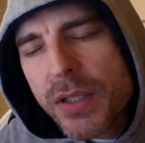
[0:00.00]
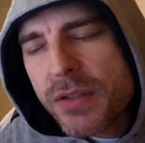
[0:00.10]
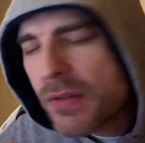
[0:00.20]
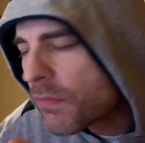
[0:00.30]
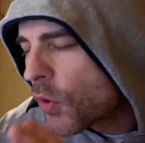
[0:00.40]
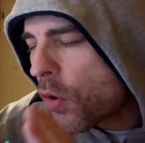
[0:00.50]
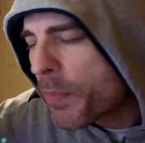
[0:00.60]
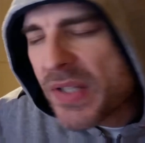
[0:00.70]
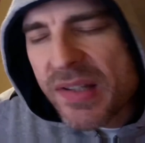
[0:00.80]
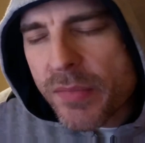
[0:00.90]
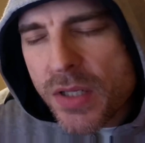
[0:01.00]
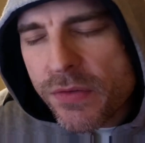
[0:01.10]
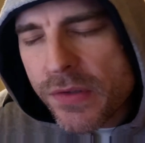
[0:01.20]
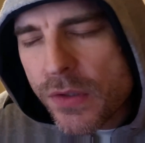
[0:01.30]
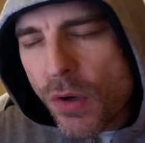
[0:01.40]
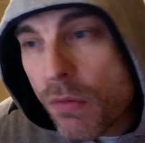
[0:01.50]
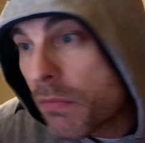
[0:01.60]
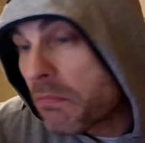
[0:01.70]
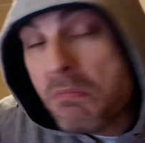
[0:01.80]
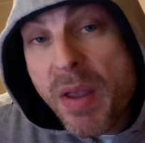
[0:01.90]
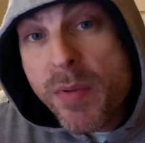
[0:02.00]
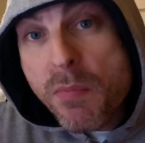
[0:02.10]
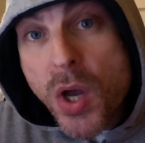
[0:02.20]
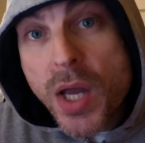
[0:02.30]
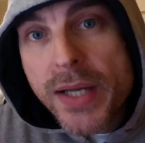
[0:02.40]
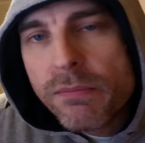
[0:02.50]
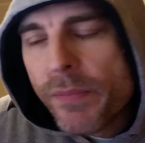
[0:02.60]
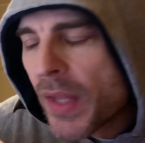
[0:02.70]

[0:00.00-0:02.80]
Just copy someone else's code, maybe mine,